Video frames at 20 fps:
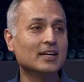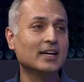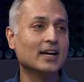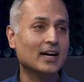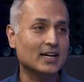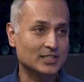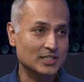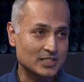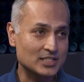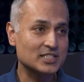
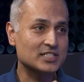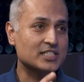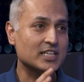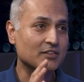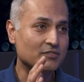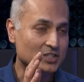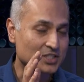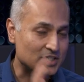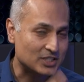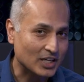Yeah, this will
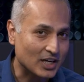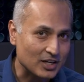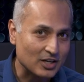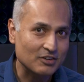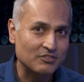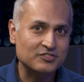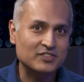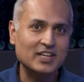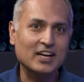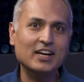save a ton
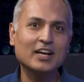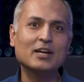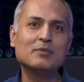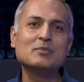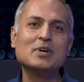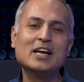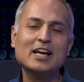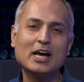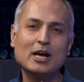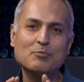of
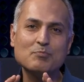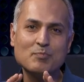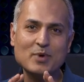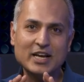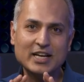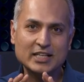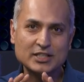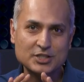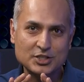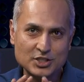time and
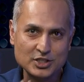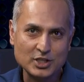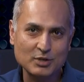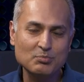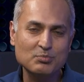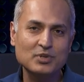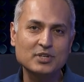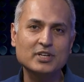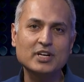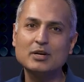make it
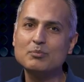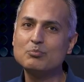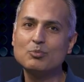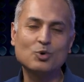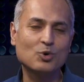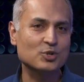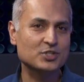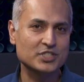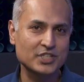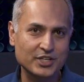simpler and
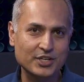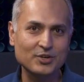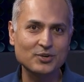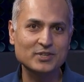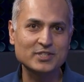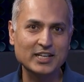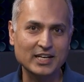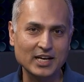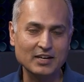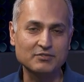more secure
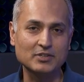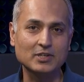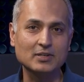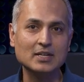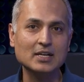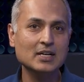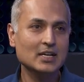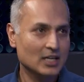than ever.